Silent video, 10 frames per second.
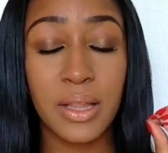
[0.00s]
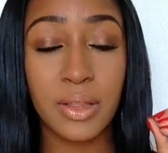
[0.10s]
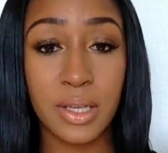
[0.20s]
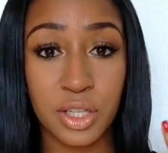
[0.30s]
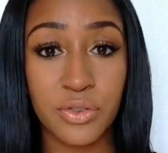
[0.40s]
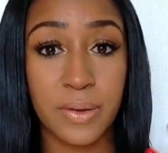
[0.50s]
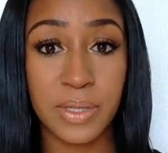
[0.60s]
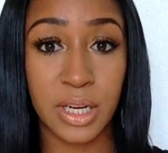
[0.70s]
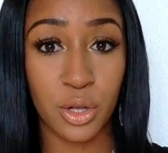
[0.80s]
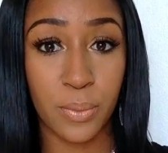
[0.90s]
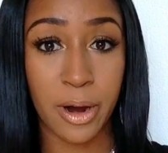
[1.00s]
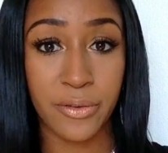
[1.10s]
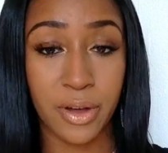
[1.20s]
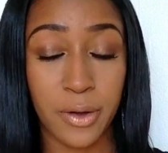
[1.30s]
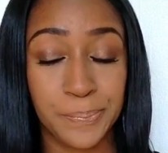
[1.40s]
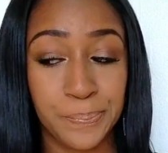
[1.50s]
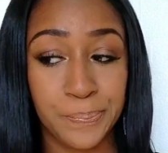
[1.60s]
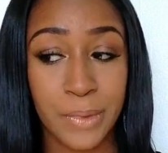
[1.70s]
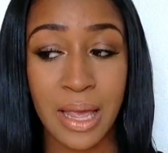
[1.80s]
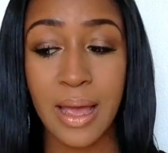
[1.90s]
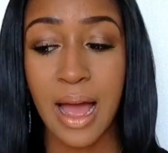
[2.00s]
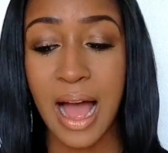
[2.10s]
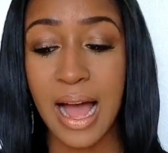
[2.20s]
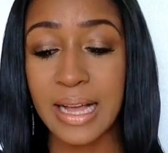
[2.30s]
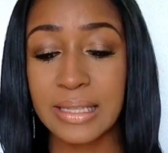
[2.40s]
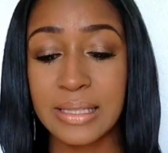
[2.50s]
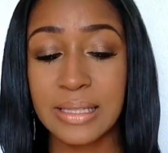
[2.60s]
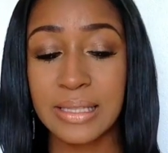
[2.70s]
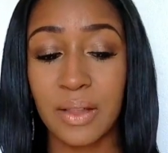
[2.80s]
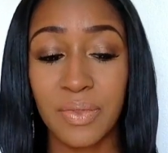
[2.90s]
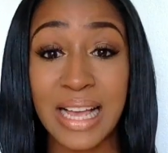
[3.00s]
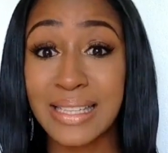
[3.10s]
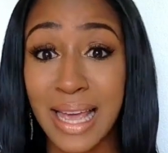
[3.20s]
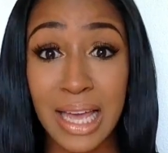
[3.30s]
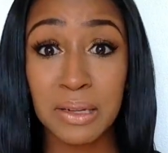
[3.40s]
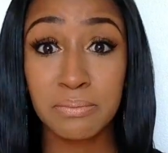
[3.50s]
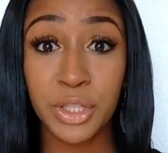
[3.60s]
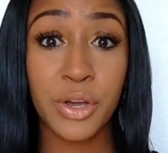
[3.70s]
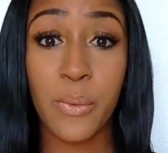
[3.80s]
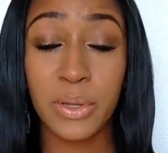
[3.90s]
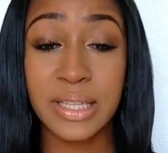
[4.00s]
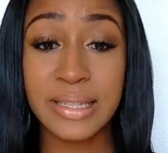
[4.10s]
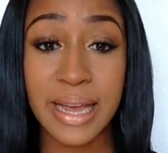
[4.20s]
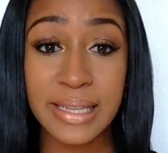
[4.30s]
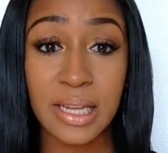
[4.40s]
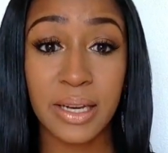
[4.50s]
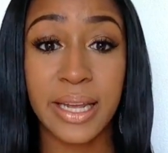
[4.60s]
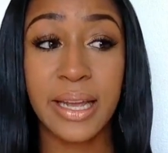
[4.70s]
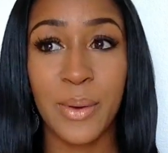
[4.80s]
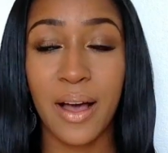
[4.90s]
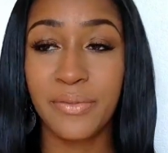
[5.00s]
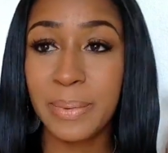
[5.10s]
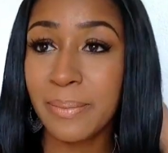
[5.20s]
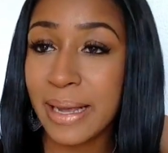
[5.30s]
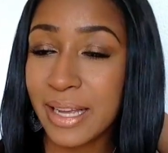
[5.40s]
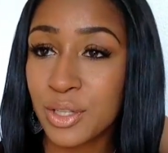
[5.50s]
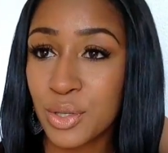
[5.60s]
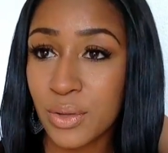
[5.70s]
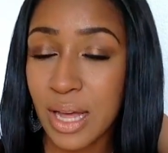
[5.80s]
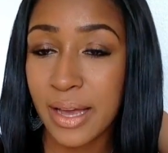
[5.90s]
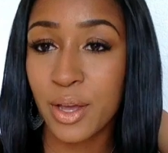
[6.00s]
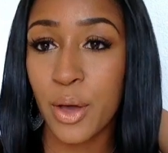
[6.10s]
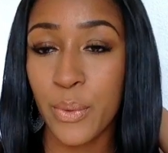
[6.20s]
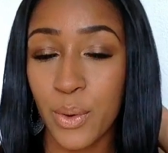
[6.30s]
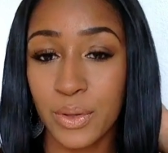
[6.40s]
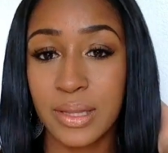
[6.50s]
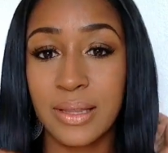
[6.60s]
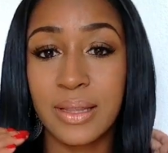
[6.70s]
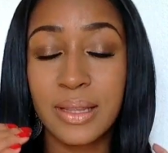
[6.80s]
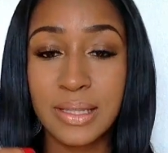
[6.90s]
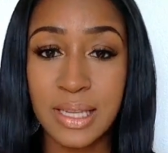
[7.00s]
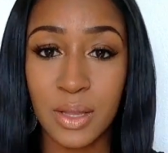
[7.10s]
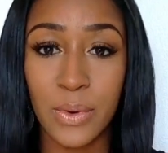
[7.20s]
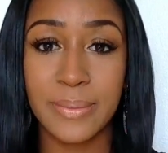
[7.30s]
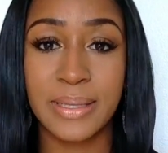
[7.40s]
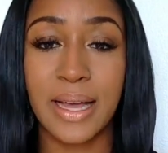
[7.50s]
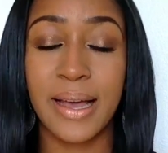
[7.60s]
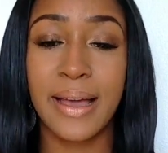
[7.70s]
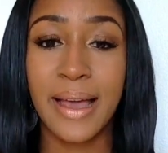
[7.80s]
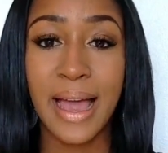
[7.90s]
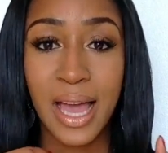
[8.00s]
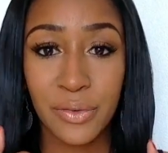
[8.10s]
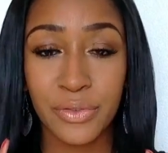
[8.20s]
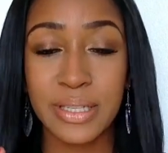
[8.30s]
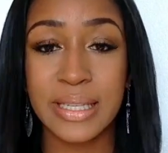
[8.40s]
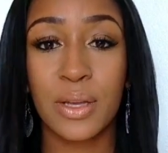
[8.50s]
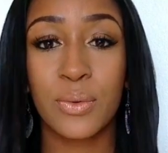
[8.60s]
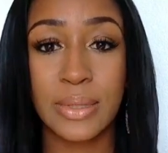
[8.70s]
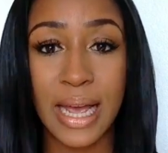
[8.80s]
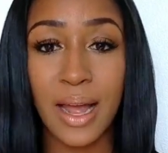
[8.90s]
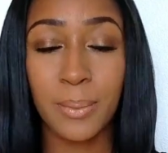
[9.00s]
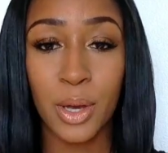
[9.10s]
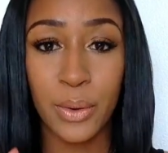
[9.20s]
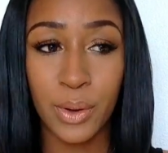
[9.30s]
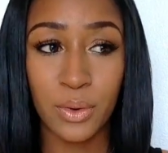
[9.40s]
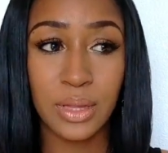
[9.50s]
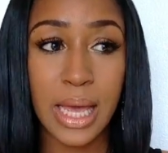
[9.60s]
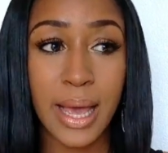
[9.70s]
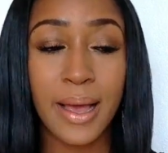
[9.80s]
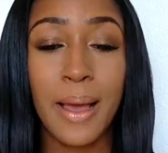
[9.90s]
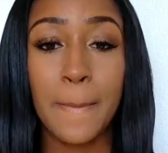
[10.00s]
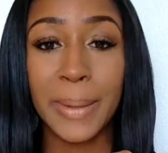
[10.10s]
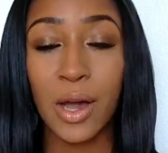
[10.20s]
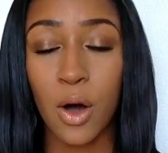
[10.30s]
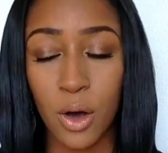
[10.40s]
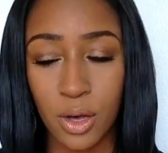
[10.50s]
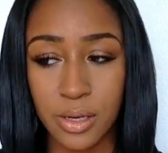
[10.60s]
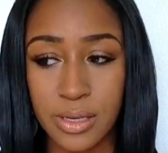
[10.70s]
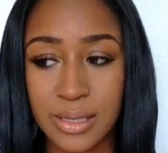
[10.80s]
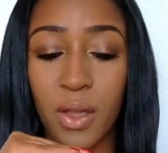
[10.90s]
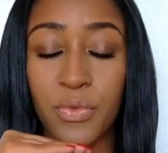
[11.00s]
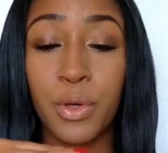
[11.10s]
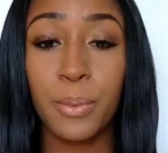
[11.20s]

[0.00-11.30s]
The description in your profile. And that's it. You go on these dates, honey. I've been making sure that I go on to the website every single day. I'm going on there because the